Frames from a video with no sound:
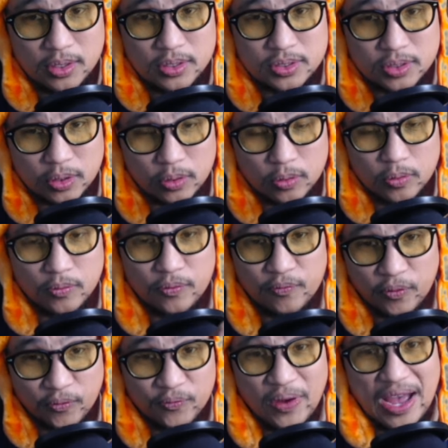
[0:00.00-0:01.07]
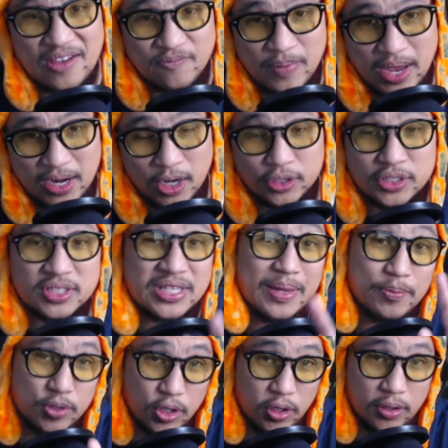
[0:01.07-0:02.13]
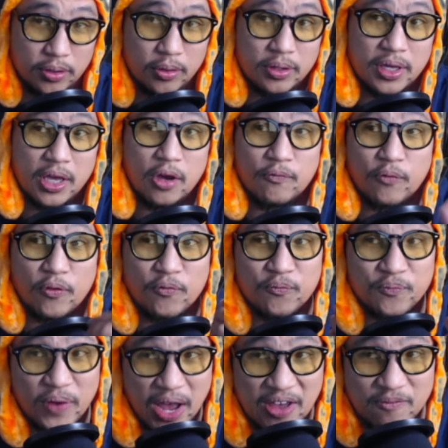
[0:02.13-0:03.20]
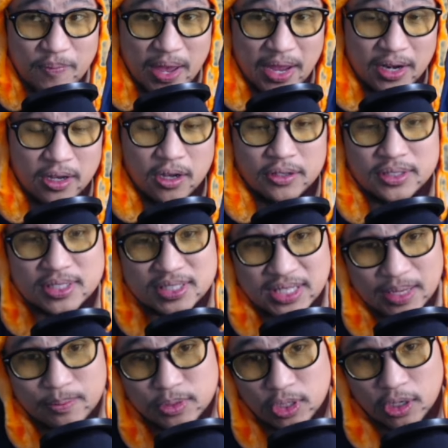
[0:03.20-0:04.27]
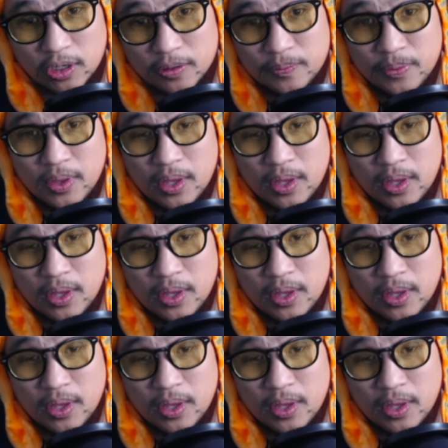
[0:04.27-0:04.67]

So for 5 mana on the same turn, okay? For 5 mana on the same turn,